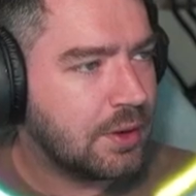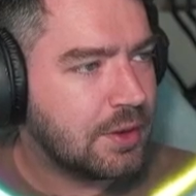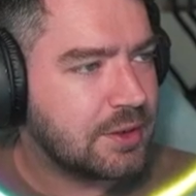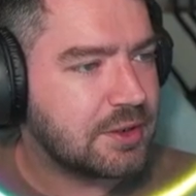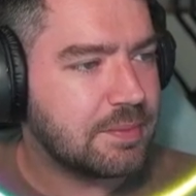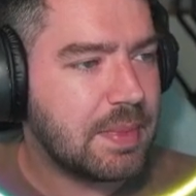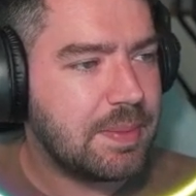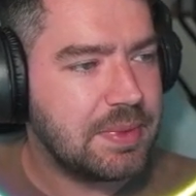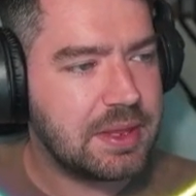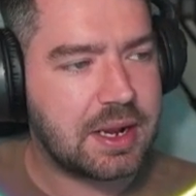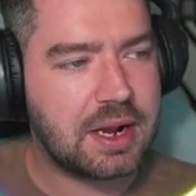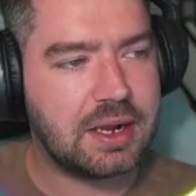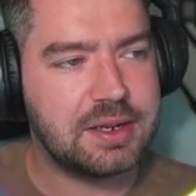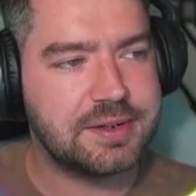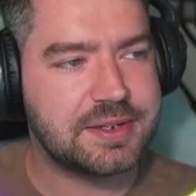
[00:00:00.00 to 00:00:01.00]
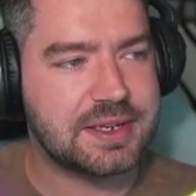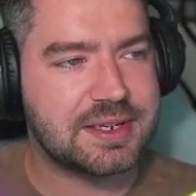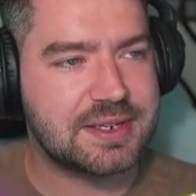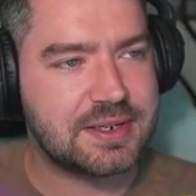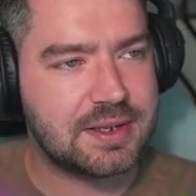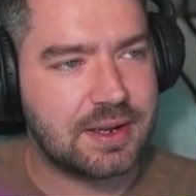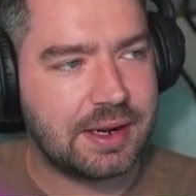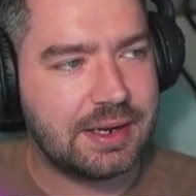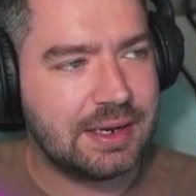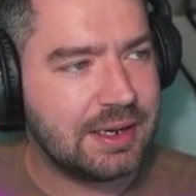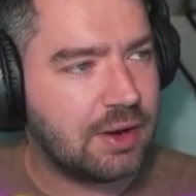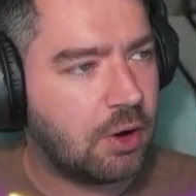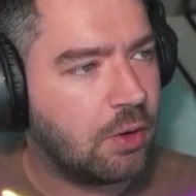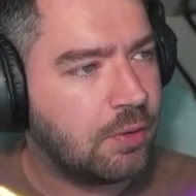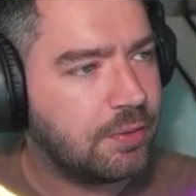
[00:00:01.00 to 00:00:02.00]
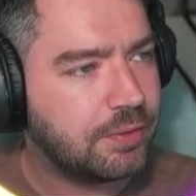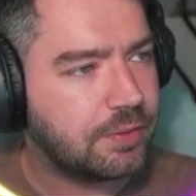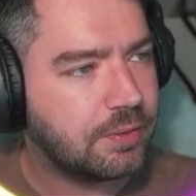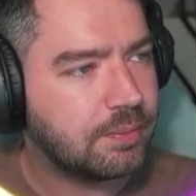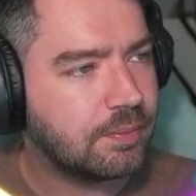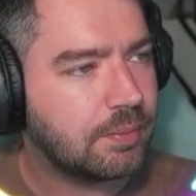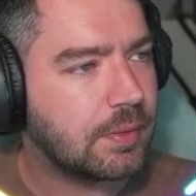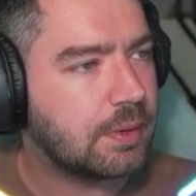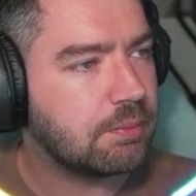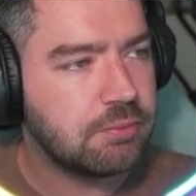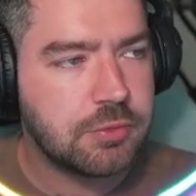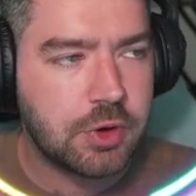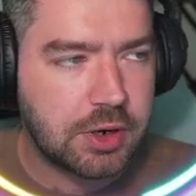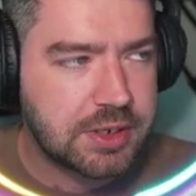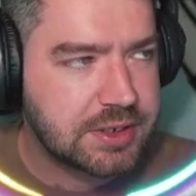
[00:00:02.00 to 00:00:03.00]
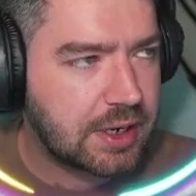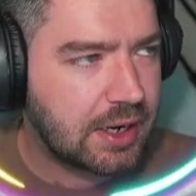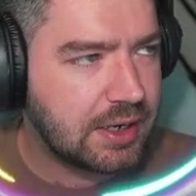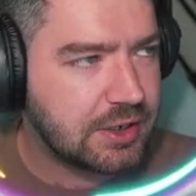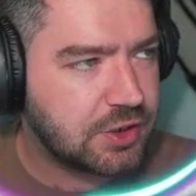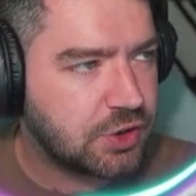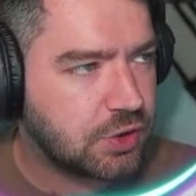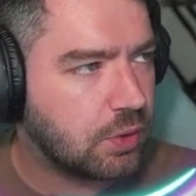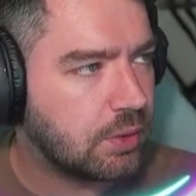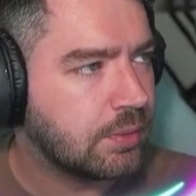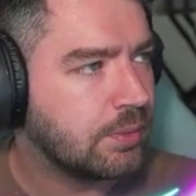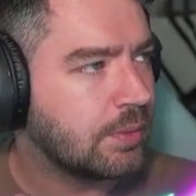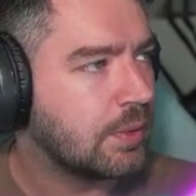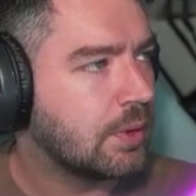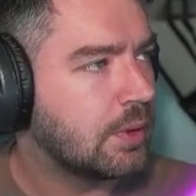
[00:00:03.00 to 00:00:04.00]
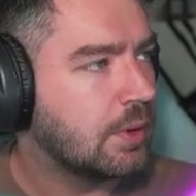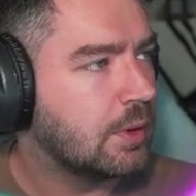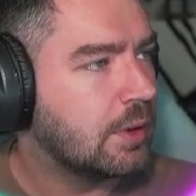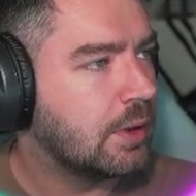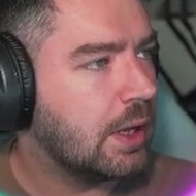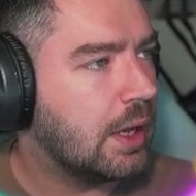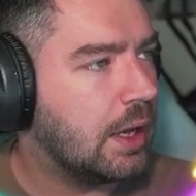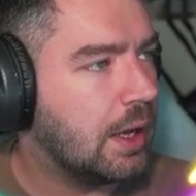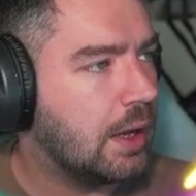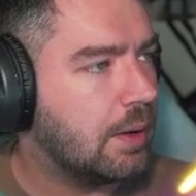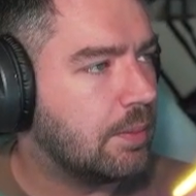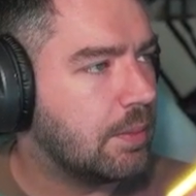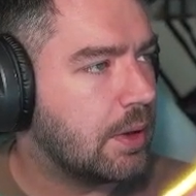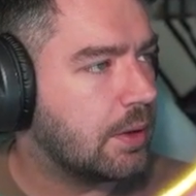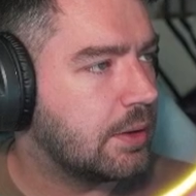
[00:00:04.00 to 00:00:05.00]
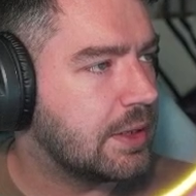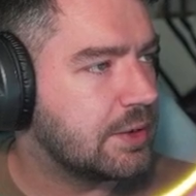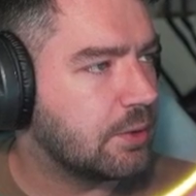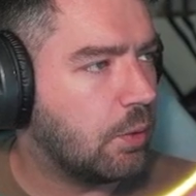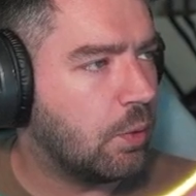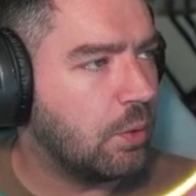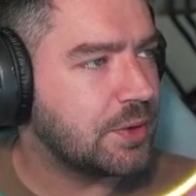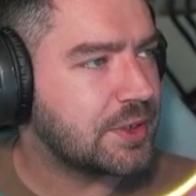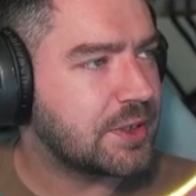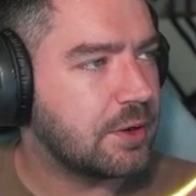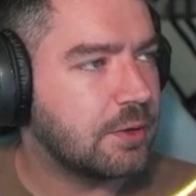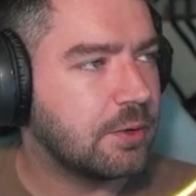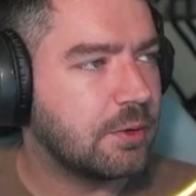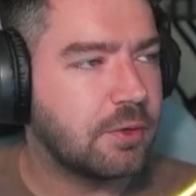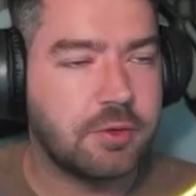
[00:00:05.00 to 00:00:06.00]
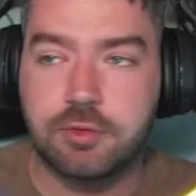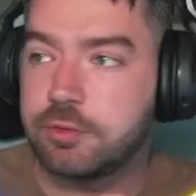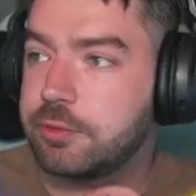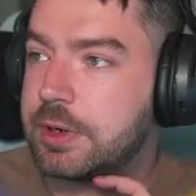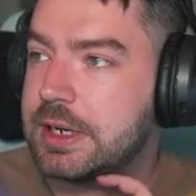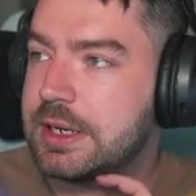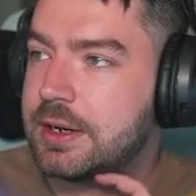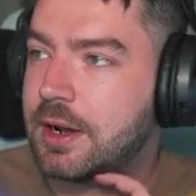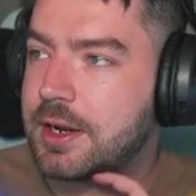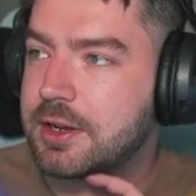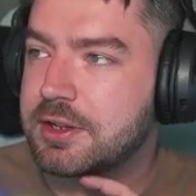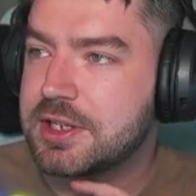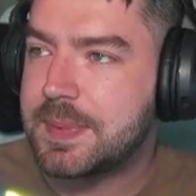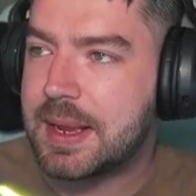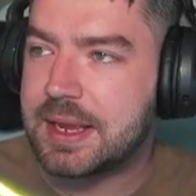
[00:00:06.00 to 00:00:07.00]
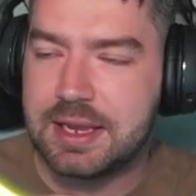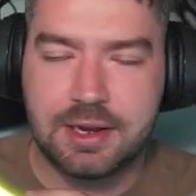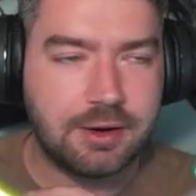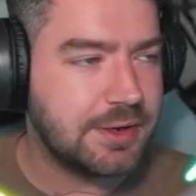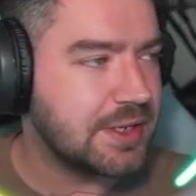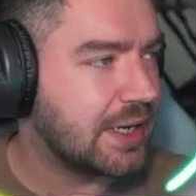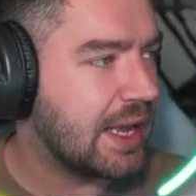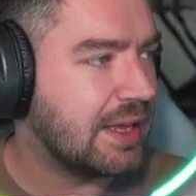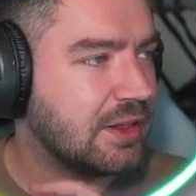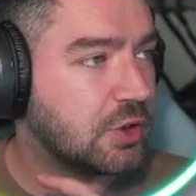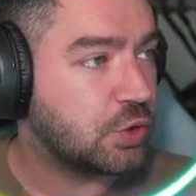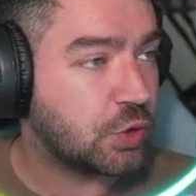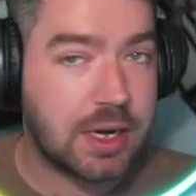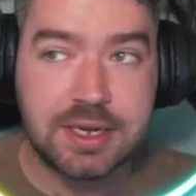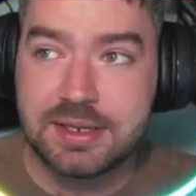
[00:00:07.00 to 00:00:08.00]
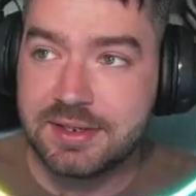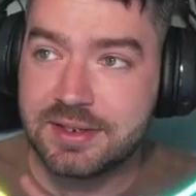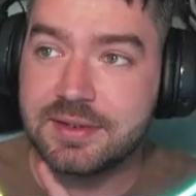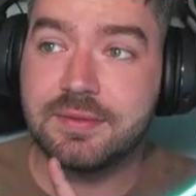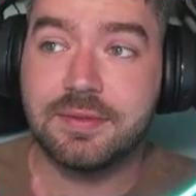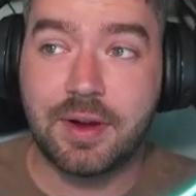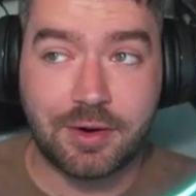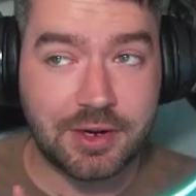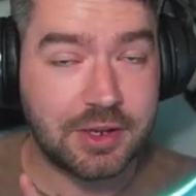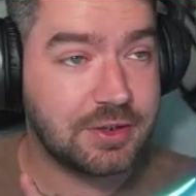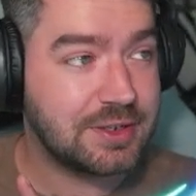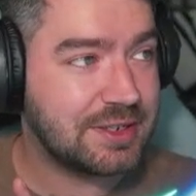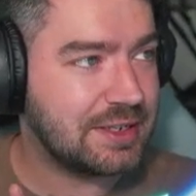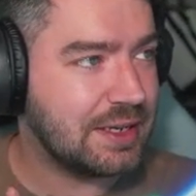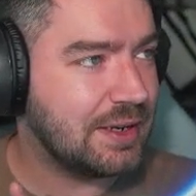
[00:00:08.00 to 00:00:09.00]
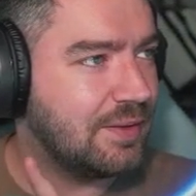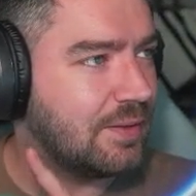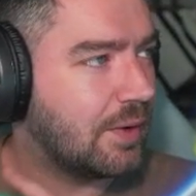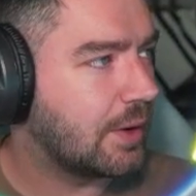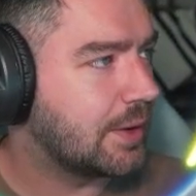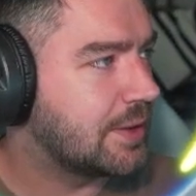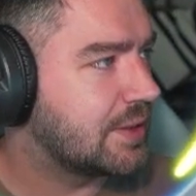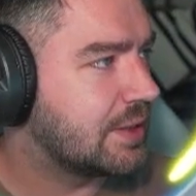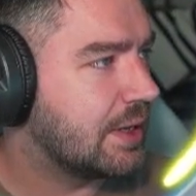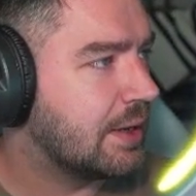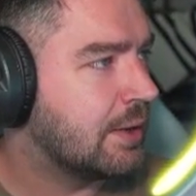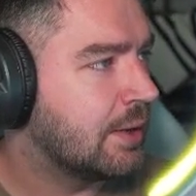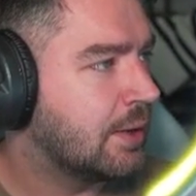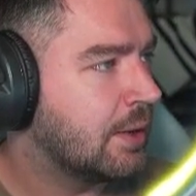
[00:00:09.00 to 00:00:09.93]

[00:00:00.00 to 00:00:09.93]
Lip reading: So maybe the colors are slightly off. Not entirely sure. There's also green icons back here indicating the trains. Very good to see. Very good to see.